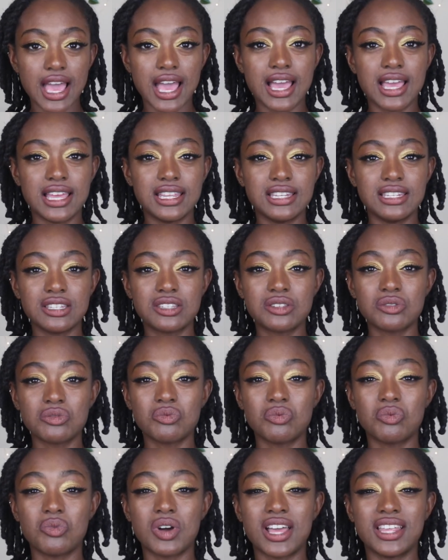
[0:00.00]
And
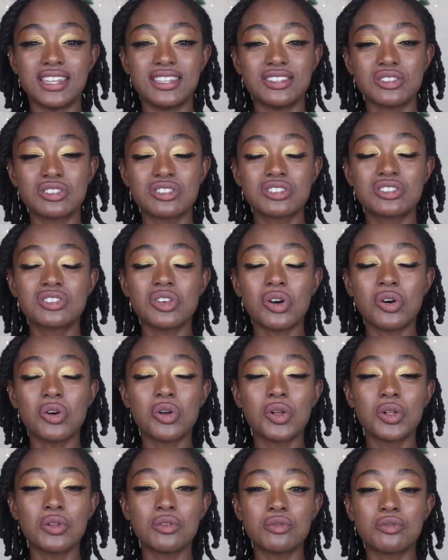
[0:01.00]
when
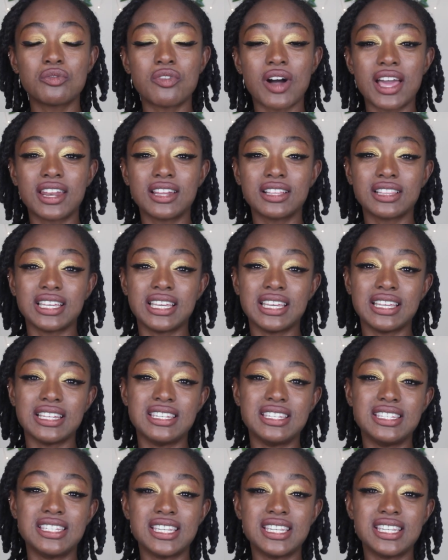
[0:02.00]
Sol finally